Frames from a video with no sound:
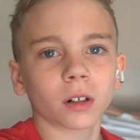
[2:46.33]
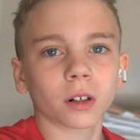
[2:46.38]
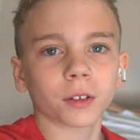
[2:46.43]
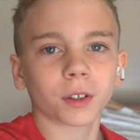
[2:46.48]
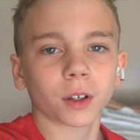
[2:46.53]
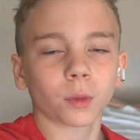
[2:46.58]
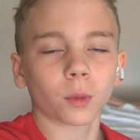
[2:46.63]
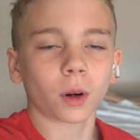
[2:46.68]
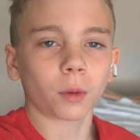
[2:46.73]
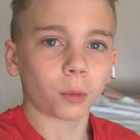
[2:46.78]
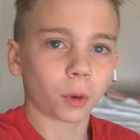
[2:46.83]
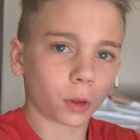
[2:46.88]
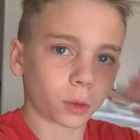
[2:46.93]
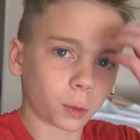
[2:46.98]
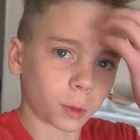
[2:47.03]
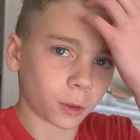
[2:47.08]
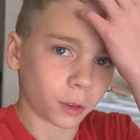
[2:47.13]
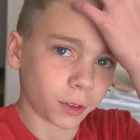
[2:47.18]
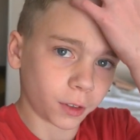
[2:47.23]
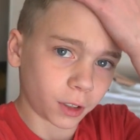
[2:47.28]
Then once
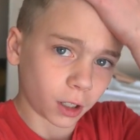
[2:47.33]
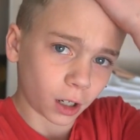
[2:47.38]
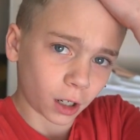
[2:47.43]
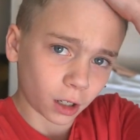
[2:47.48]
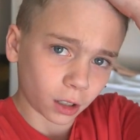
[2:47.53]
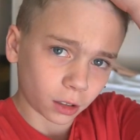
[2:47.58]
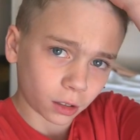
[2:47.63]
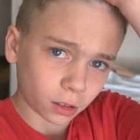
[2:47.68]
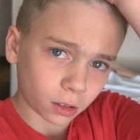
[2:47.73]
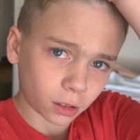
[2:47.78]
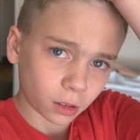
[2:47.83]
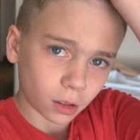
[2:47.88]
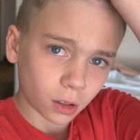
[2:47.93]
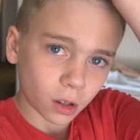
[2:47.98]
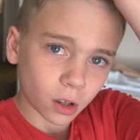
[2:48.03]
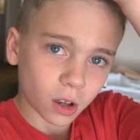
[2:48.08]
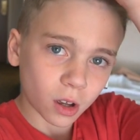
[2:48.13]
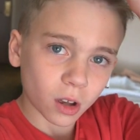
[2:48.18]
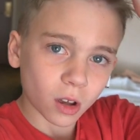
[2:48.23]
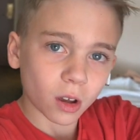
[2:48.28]
we were done,
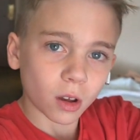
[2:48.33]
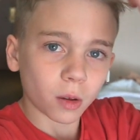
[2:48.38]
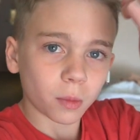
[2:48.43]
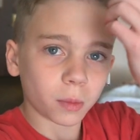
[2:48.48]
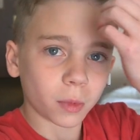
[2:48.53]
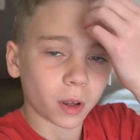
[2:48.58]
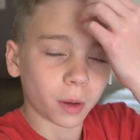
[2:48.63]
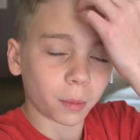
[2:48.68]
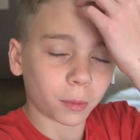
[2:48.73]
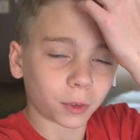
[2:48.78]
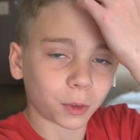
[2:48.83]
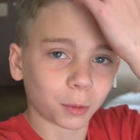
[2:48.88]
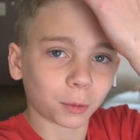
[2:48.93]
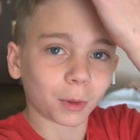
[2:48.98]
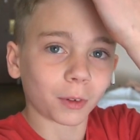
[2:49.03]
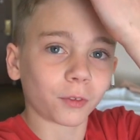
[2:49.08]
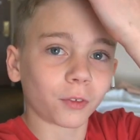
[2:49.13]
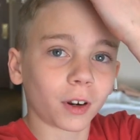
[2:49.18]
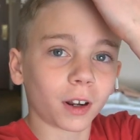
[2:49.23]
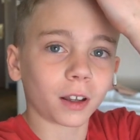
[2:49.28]
me and some of my
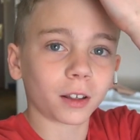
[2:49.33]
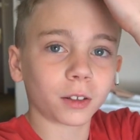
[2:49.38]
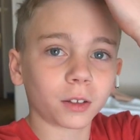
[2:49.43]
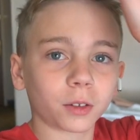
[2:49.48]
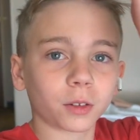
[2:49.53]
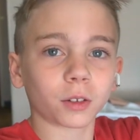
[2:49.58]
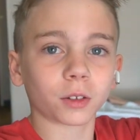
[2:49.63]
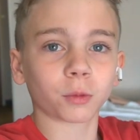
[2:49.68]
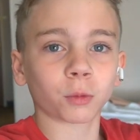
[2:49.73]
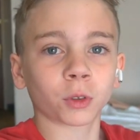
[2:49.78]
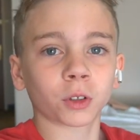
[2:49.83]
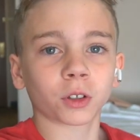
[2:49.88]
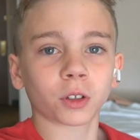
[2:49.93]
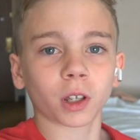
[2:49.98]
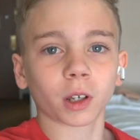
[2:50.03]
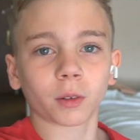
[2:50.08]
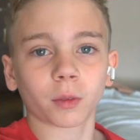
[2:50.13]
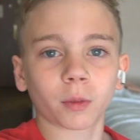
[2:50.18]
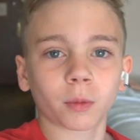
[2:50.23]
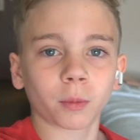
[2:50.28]
friends were just
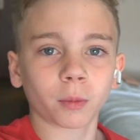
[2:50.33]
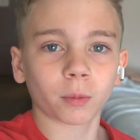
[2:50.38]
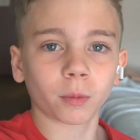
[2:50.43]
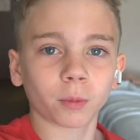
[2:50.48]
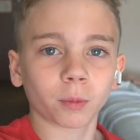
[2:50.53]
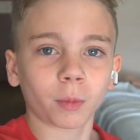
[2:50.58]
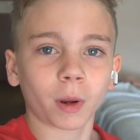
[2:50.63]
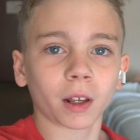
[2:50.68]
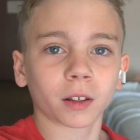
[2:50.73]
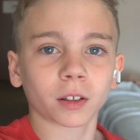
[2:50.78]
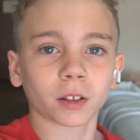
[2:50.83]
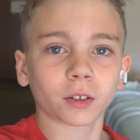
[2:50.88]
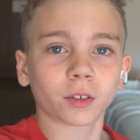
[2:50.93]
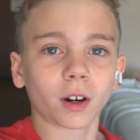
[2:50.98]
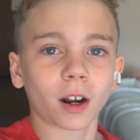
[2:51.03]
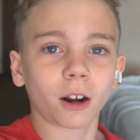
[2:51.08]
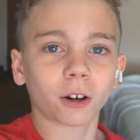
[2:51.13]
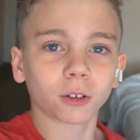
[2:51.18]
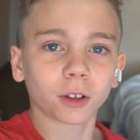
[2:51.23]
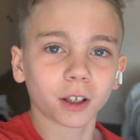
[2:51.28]
like messing
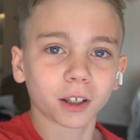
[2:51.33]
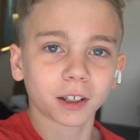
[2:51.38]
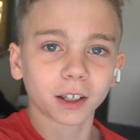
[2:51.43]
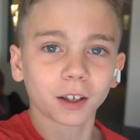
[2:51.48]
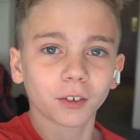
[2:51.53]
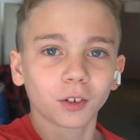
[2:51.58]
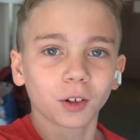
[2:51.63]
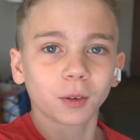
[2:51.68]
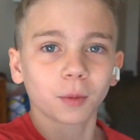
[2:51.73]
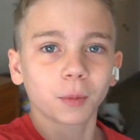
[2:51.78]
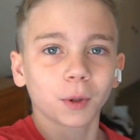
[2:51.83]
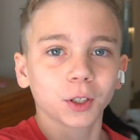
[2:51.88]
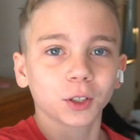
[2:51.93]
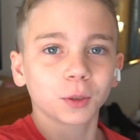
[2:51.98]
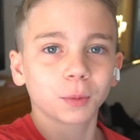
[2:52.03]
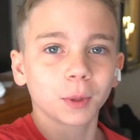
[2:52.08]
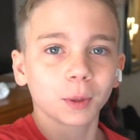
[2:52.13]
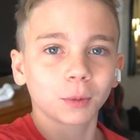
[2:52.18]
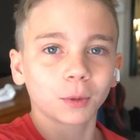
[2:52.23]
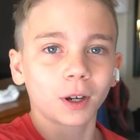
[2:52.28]
around, like giving a bunch
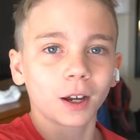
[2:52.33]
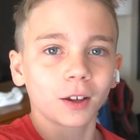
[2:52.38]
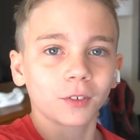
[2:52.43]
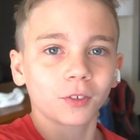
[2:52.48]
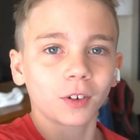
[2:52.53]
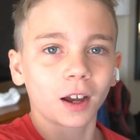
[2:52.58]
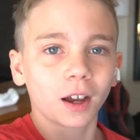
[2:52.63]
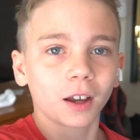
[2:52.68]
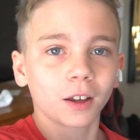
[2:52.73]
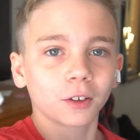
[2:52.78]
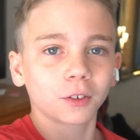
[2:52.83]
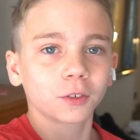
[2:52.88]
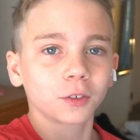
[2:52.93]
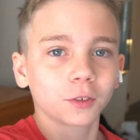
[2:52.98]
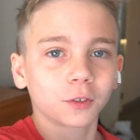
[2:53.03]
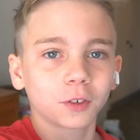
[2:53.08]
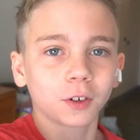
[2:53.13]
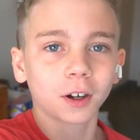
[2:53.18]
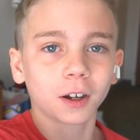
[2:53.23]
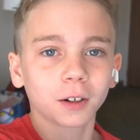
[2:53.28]
of people high fives for
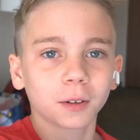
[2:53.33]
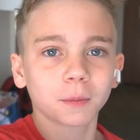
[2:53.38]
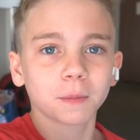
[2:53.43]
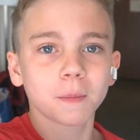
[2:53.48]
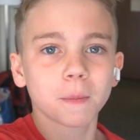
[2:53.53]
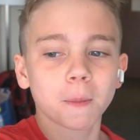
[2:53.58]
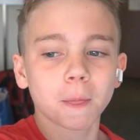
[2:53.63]
fun.